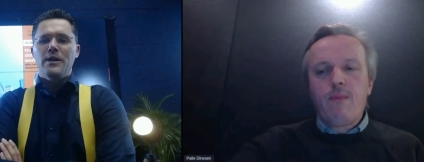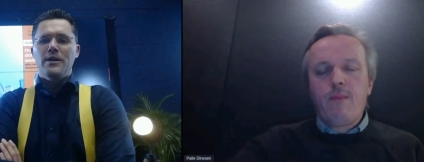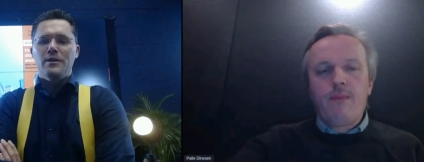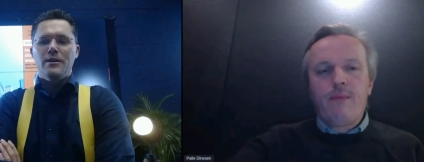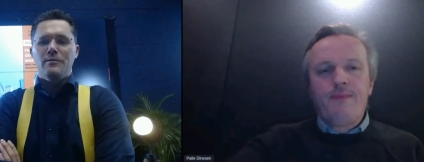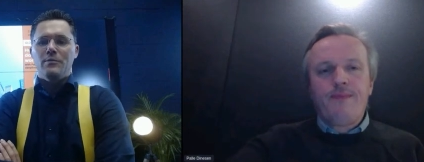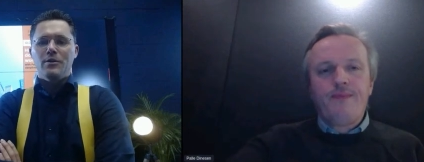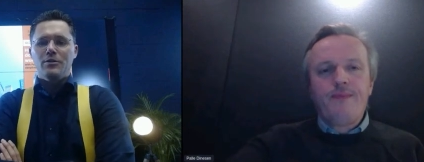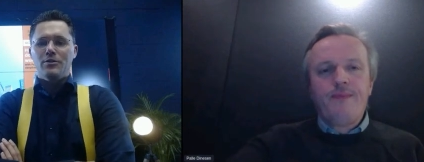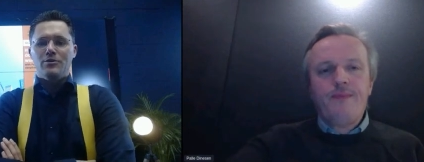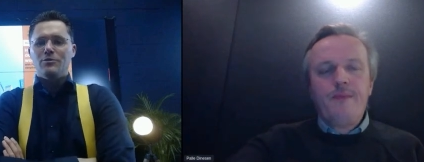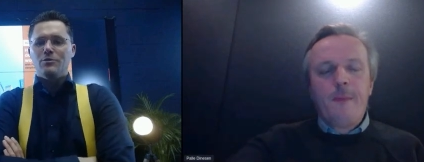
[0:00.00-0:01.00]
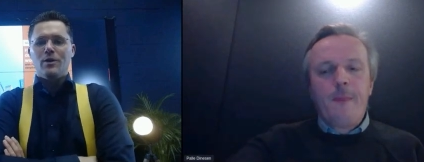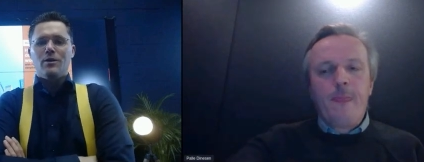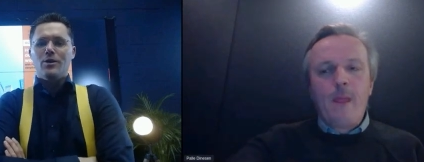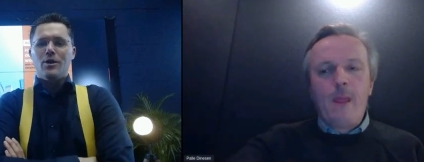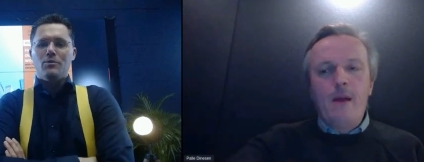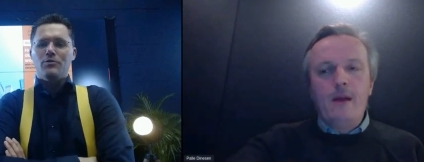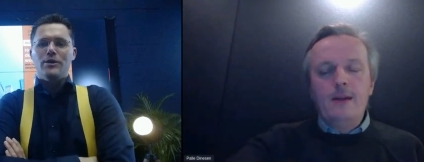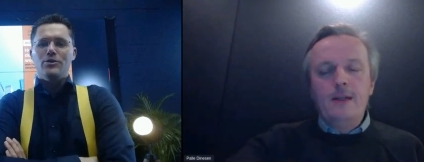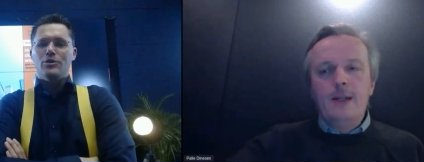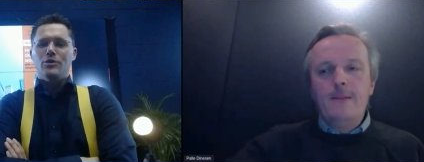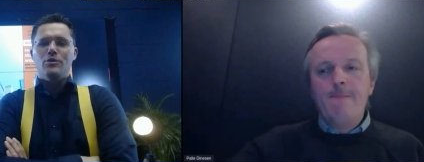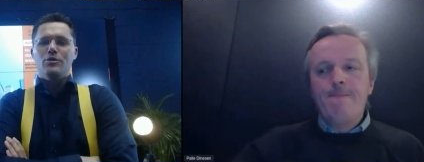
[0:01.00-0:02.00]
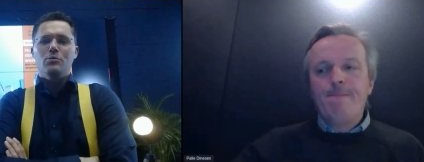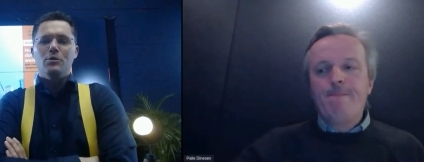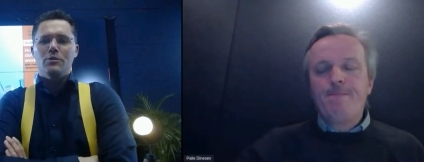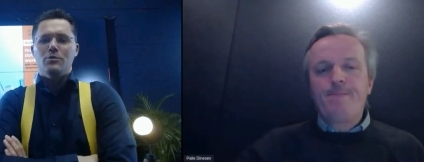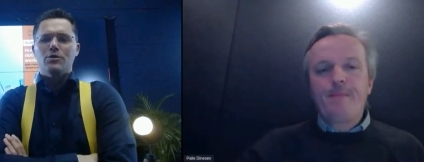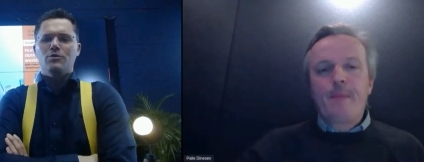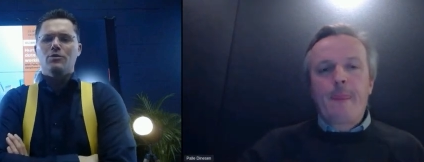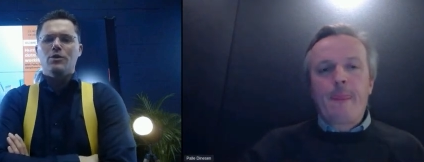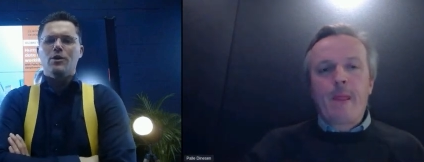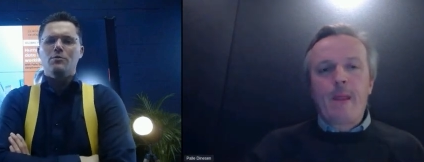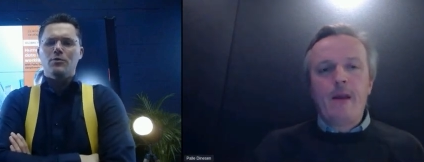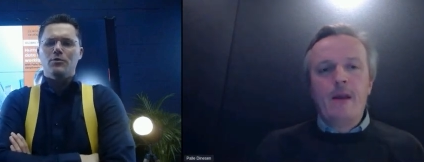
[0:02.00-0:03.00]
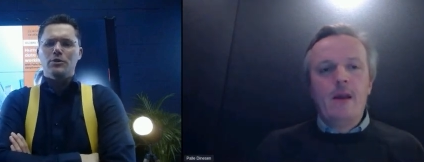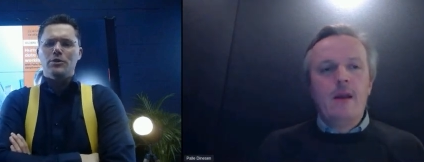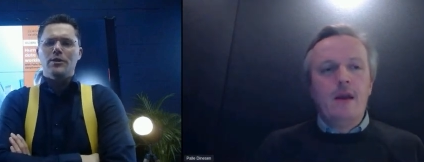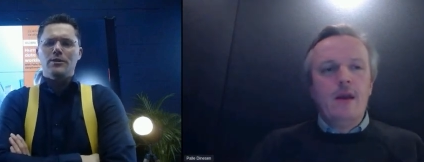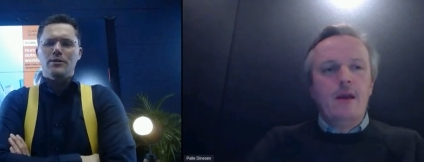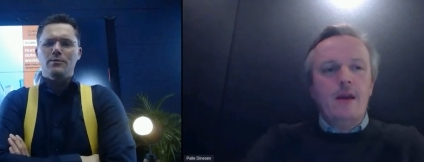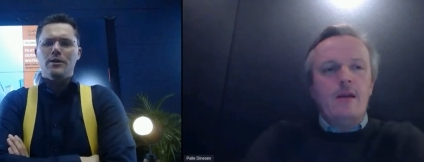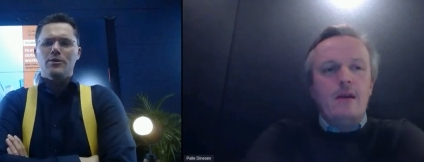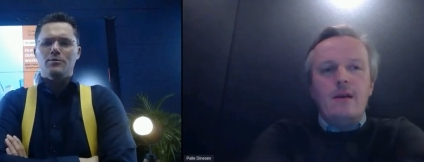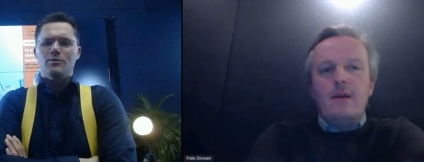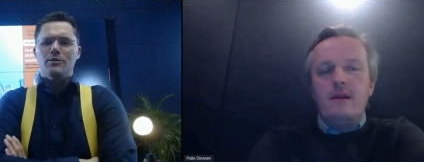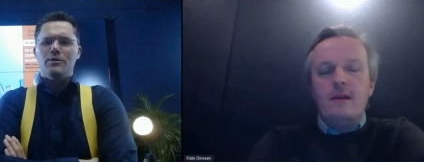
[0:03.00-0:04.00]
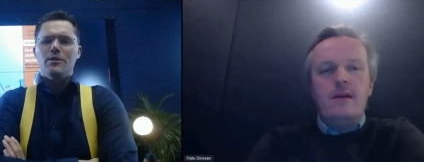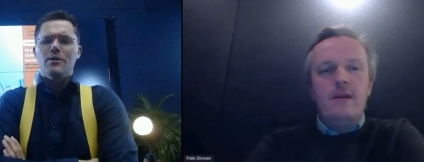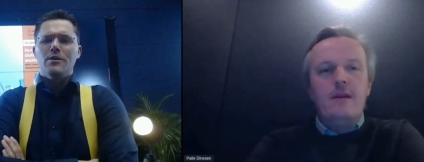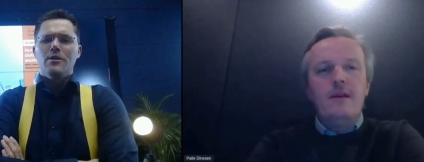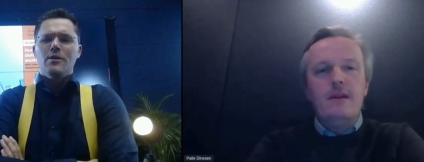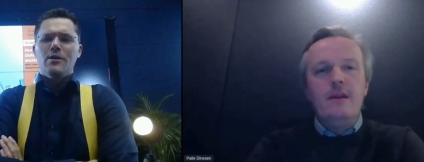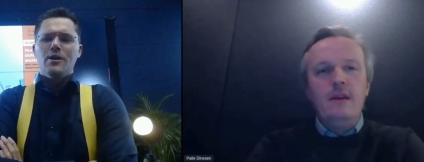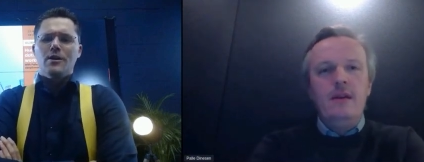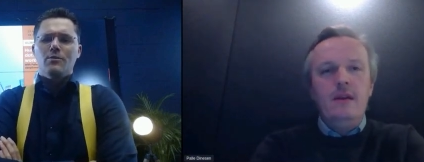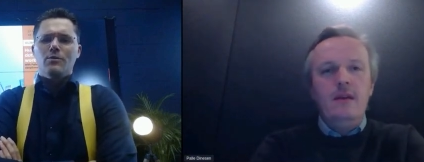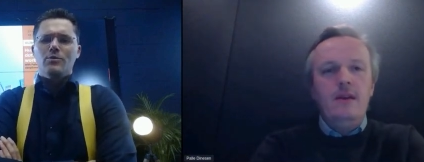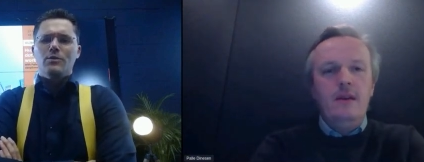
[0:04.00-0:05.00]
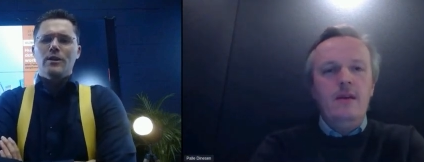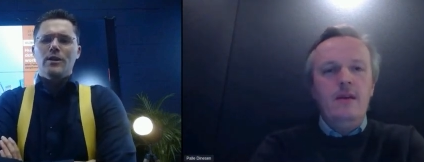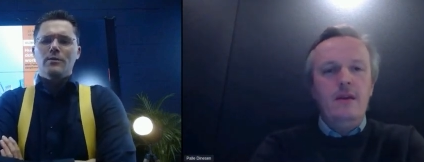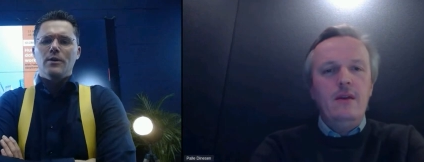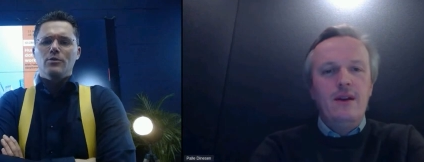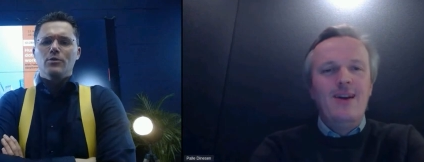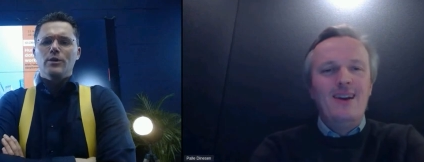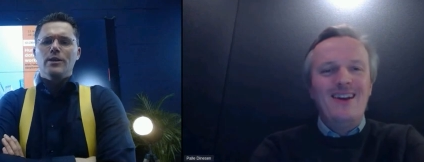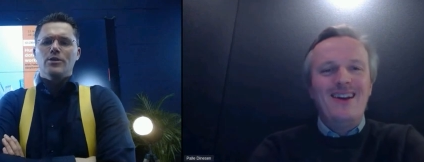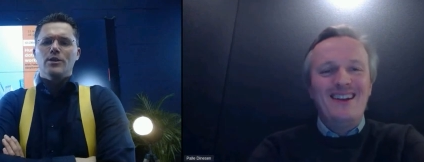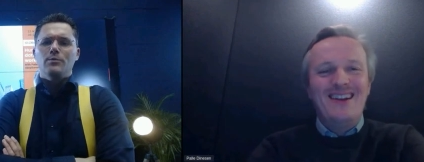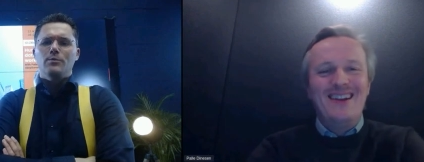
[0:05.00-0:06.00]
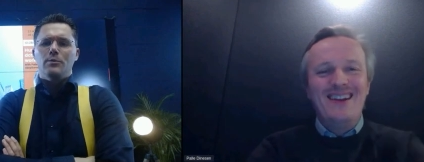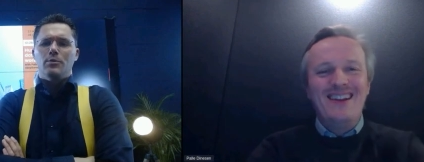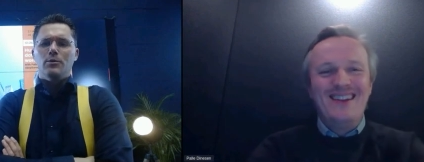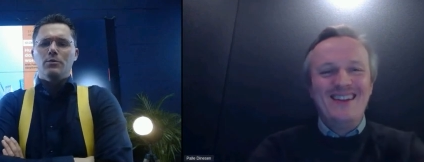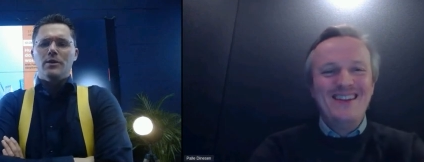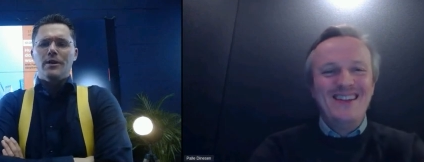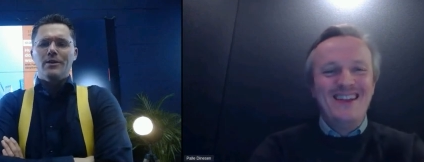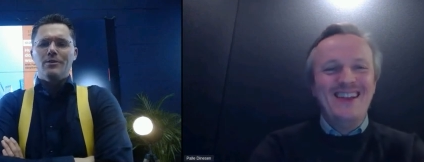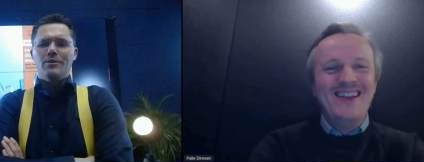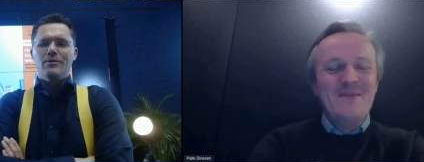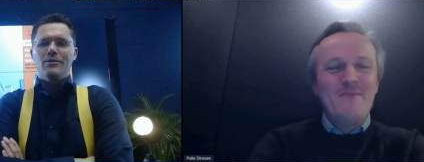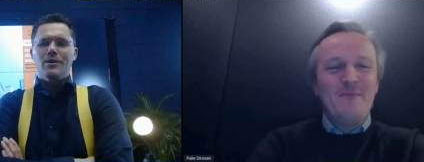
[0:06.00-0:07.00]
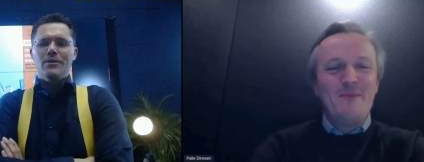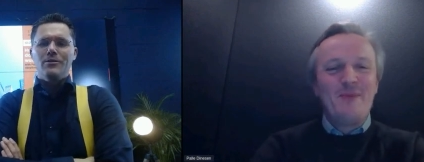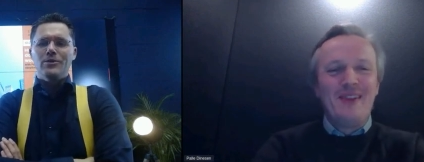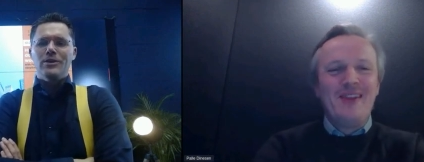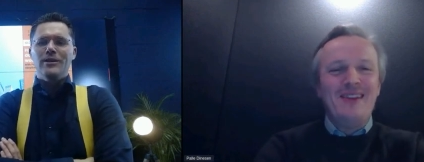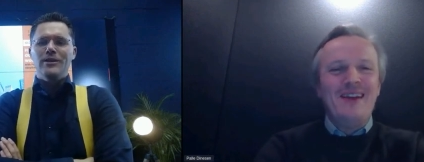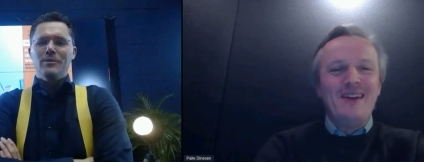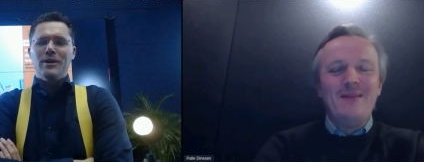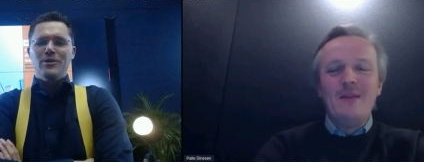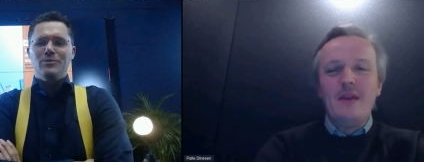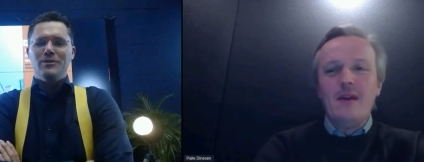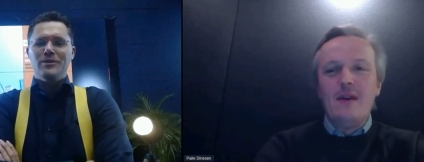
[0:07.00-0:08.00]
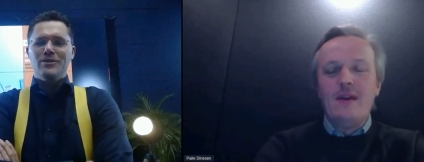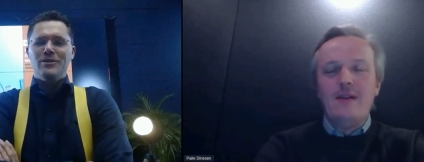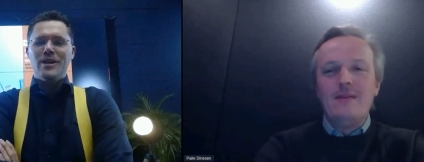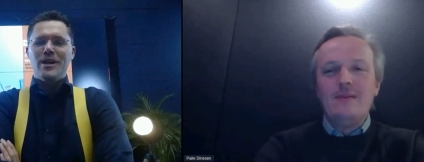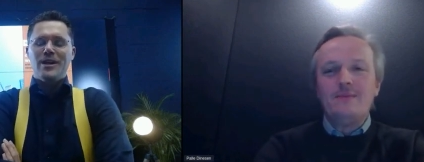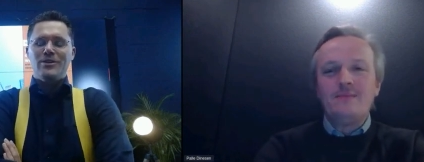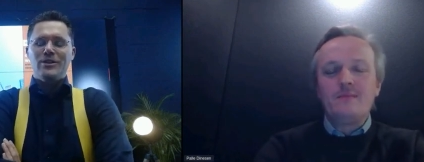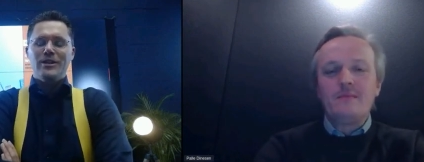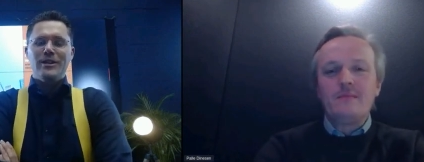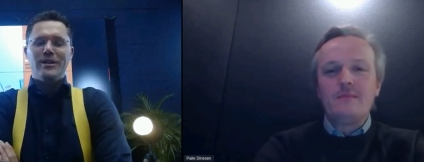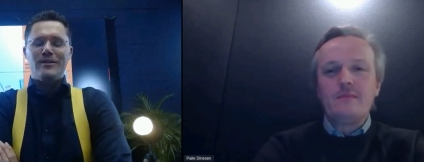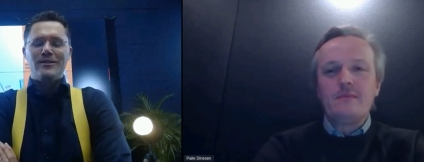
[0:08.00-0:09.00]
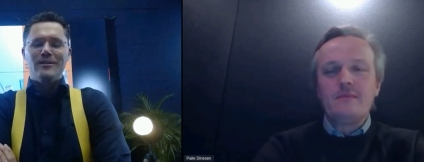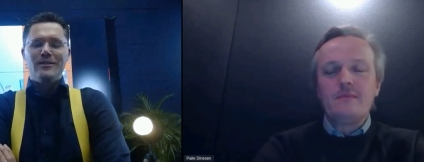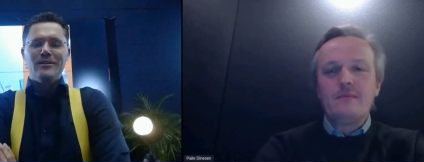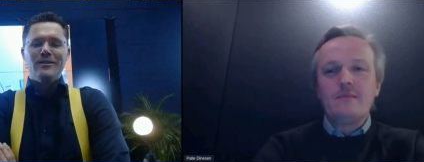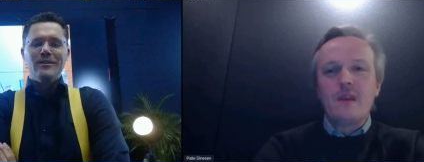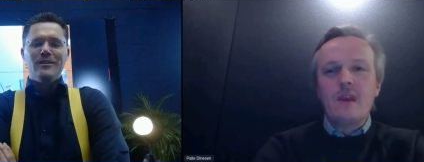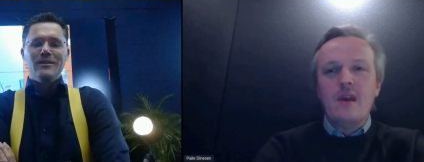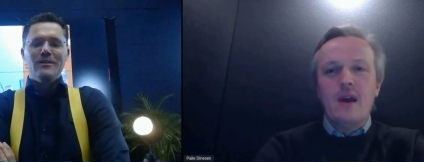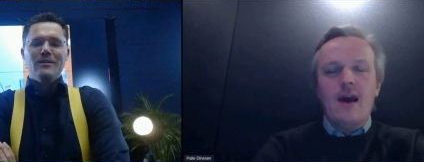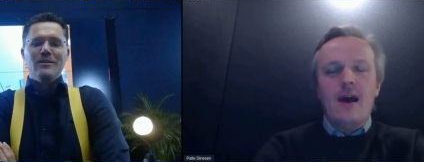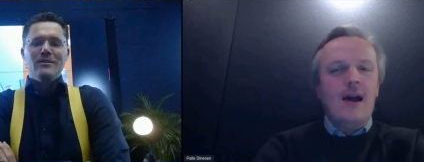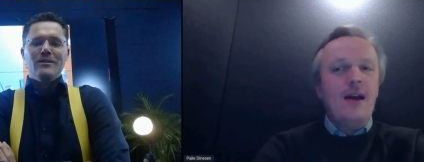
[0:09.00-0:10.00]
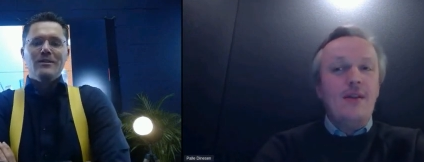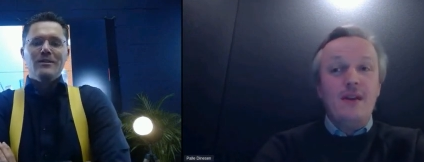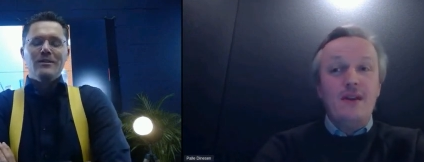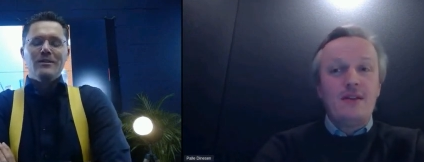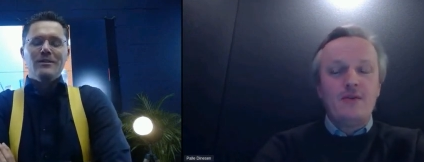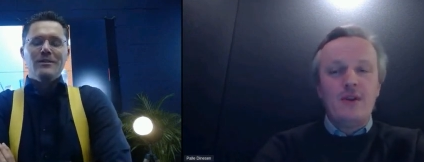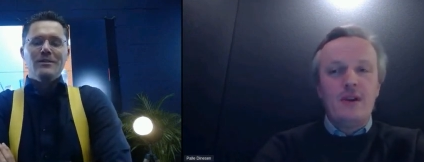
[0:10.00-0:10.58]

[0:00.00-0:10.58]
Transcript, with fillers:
Speaker 1: Uh, because well, a couple of years ago, nobody was talking about facility management. It was really about real estate people, but now uh, facility yeah. management is actually there.
Speaker 2: I think it's a really